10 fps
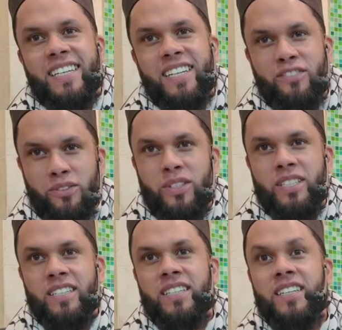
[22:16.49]

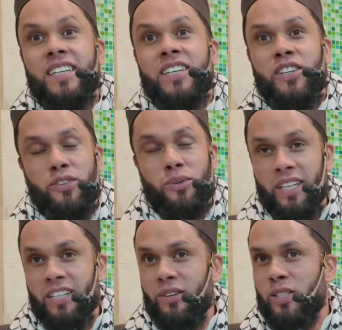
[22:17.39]
If you
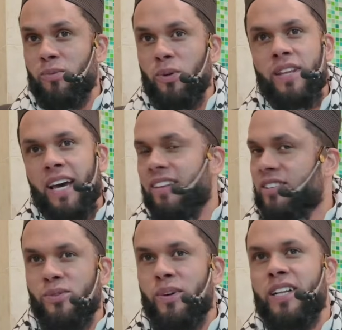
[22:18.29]
want to go explore the
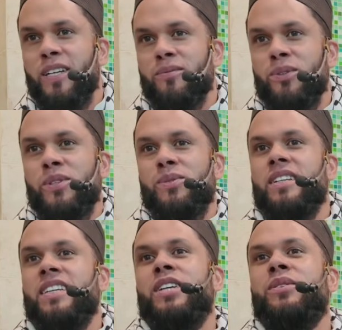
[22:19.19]
others, you're welcome to as
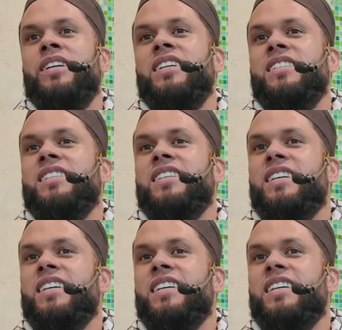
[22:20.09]
well. Anyone else?